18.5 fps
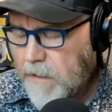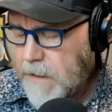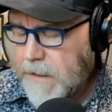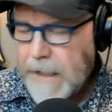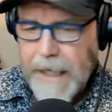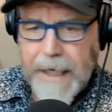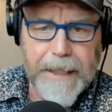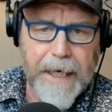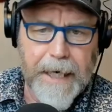
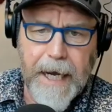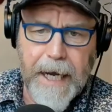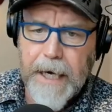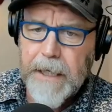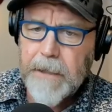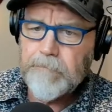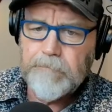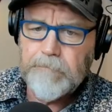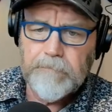Doggone
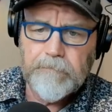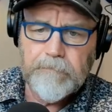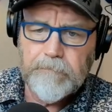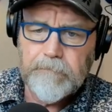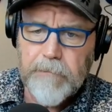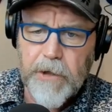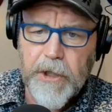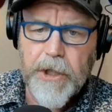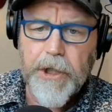it
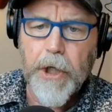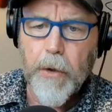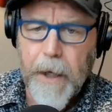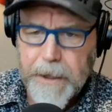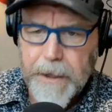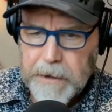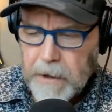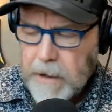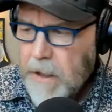do
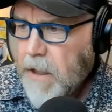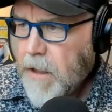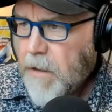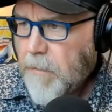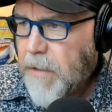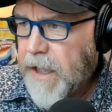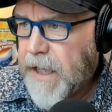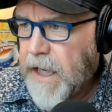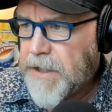it
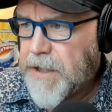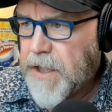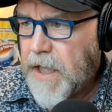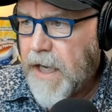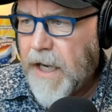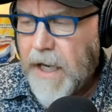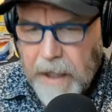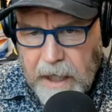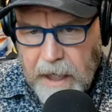because
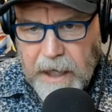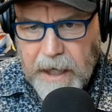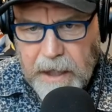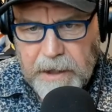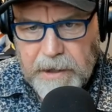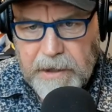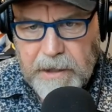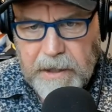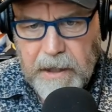it
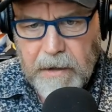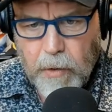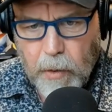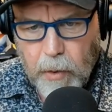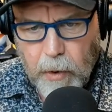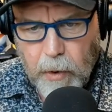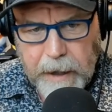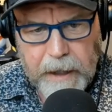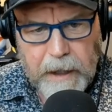is
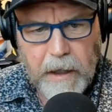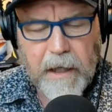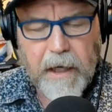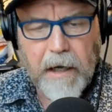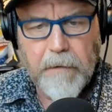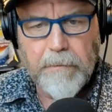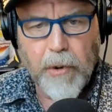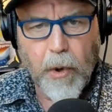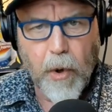real
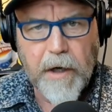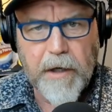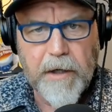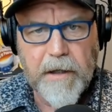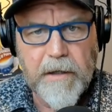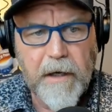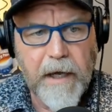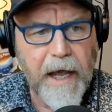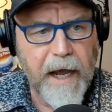
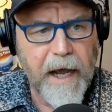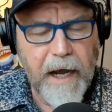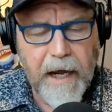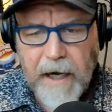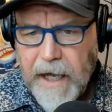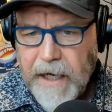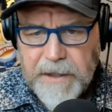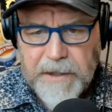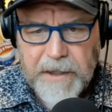important.
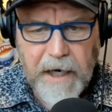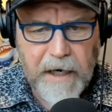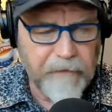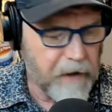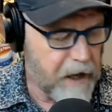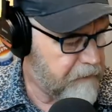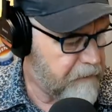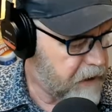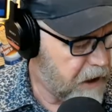And like I said,
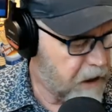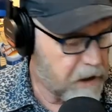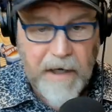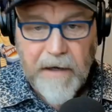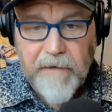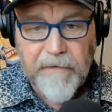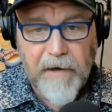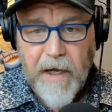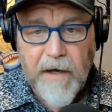if you have kids,
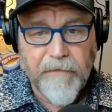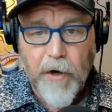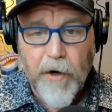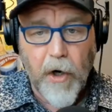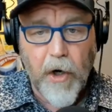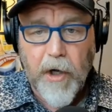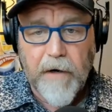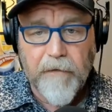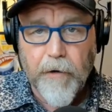if, if
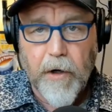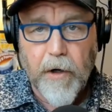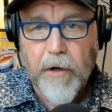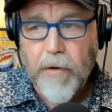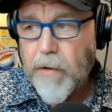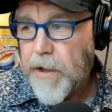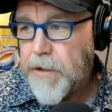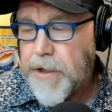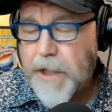you're looking for a
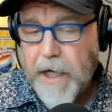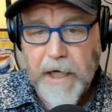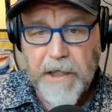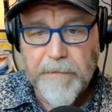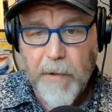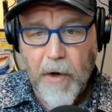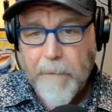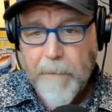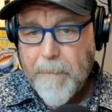career
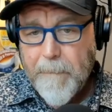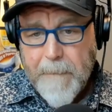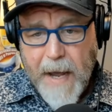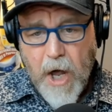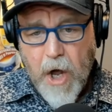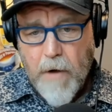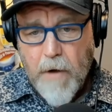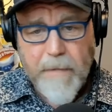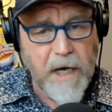change, boy,
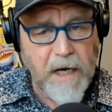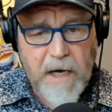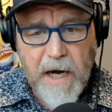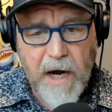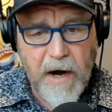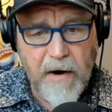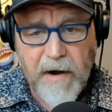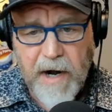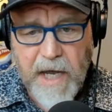boom,
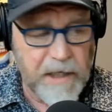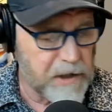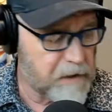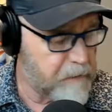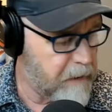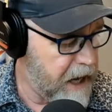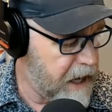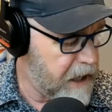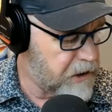here it
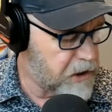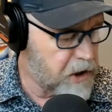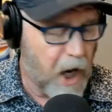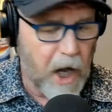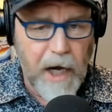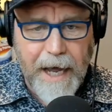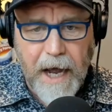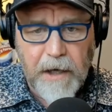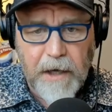is, man. It's
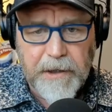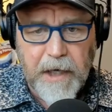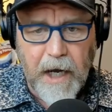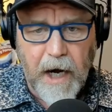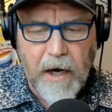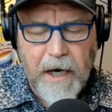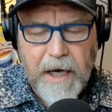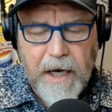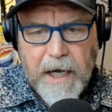all out
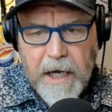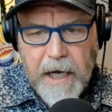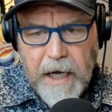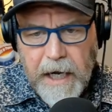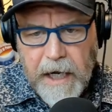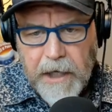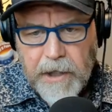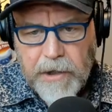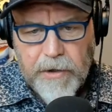there.
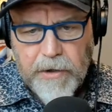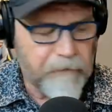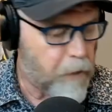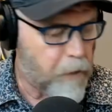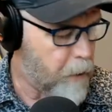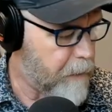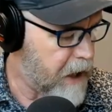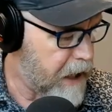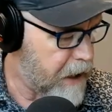Industry
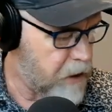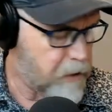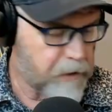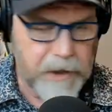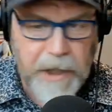4.0.